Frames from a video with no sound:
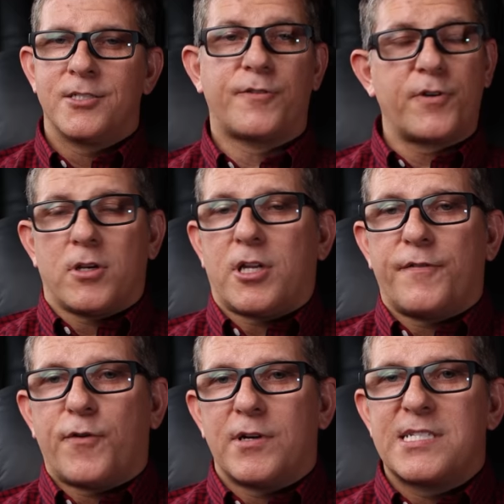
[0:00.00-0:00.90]
So if you're
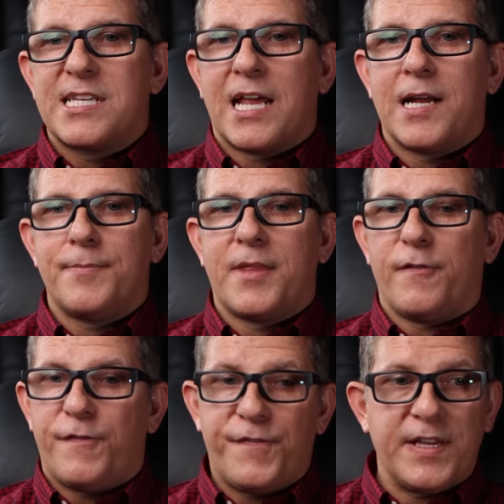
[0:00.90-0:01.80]
looking for a setup
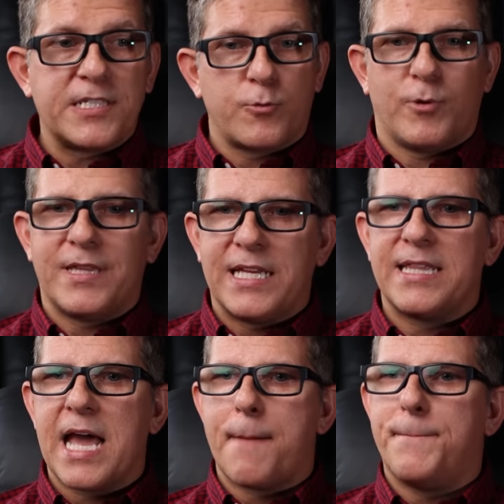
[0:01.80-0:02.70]
that fits
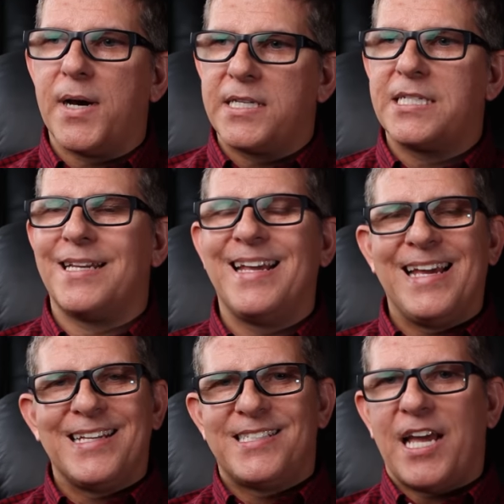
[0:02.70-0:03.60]
within that budget,
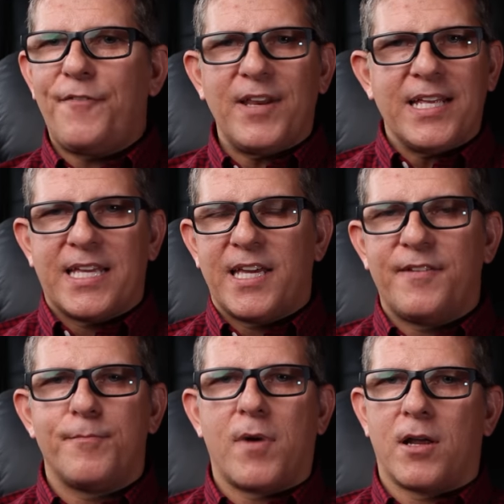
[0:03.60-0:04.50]
definitely
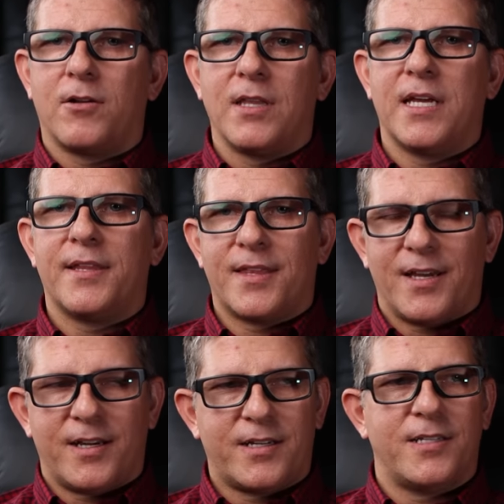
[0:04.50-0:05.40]
give Monolith
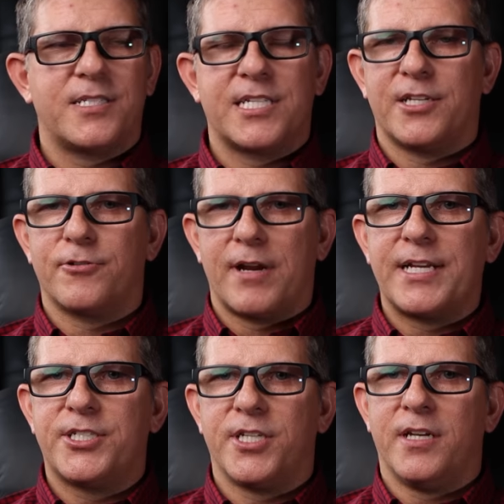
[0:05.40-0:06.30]
a
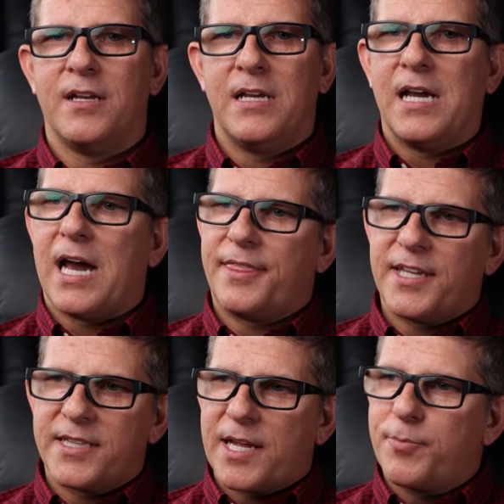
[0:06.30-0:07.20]
consideration. I
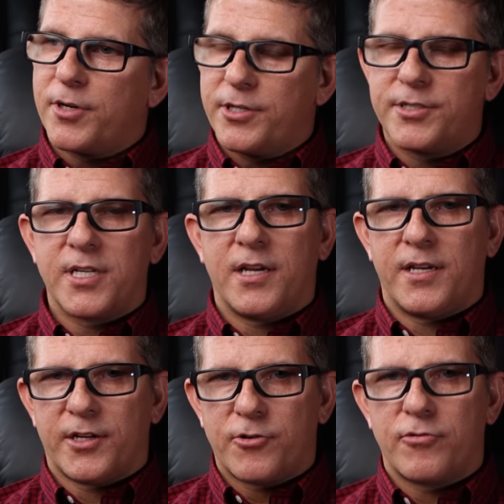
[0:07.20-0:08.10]
think they produce
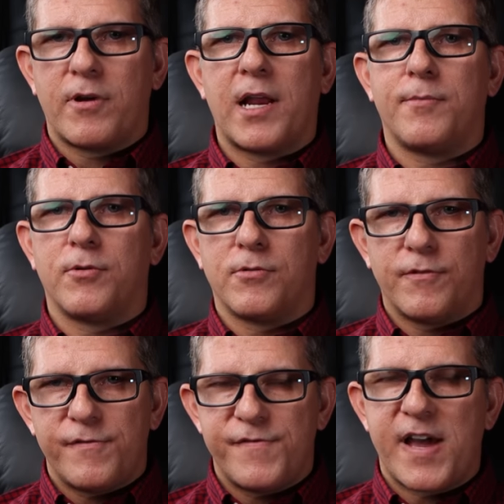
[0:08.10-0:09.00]
an
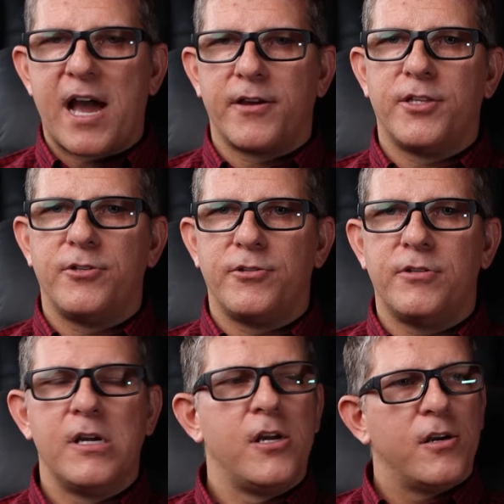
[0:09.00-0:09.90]
incredible
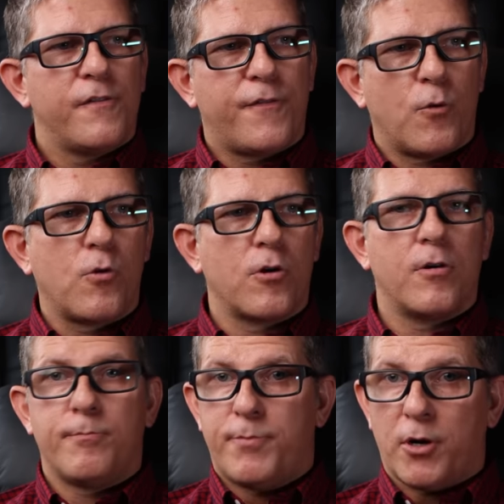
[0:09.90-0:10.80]
value
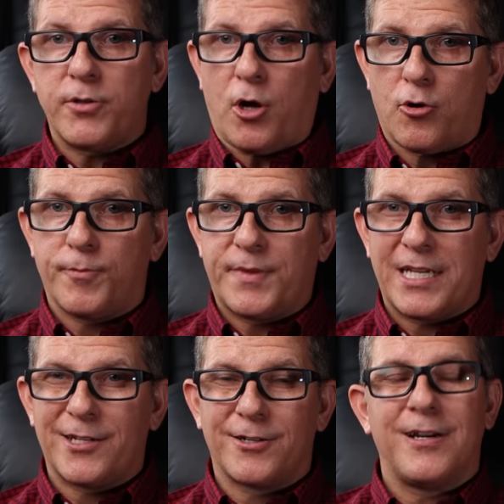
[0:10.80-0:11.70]
for both home
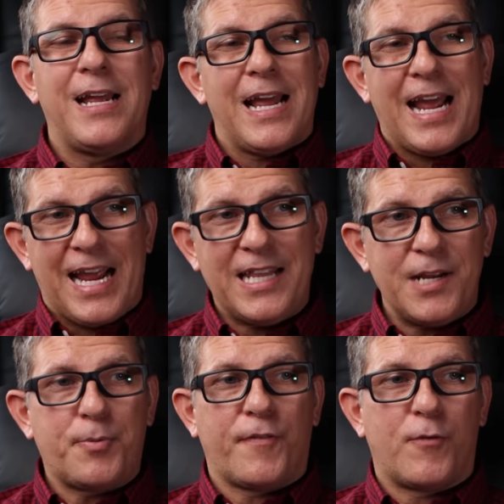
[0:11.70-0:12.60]
theater and
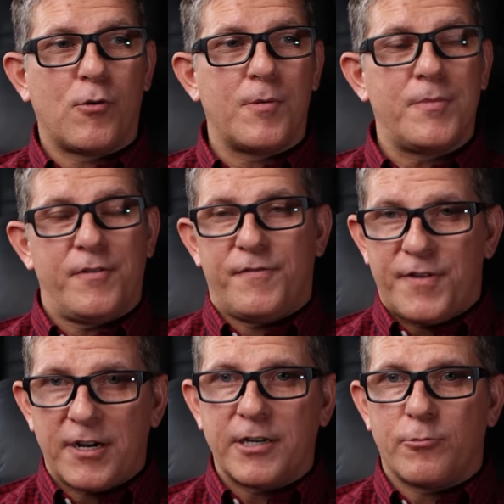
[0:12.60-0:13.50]
they perform
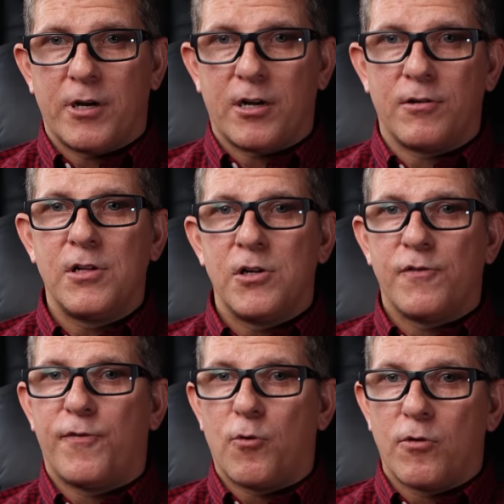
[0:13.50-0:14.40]
very well
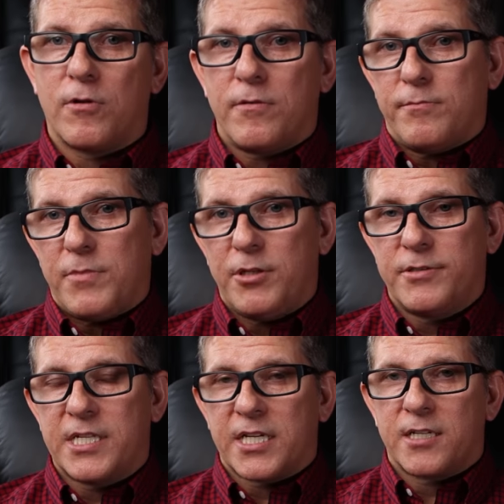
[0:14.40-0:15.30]
for
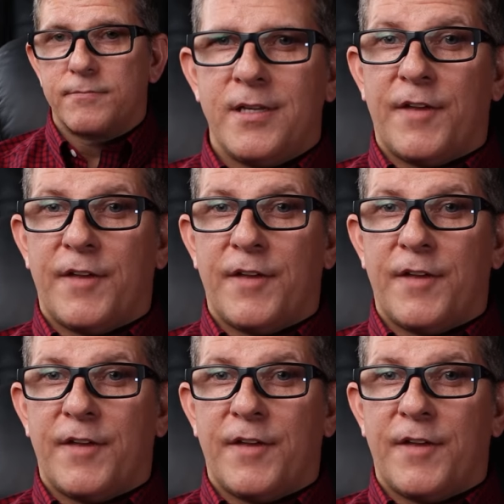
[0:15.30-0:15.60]
music.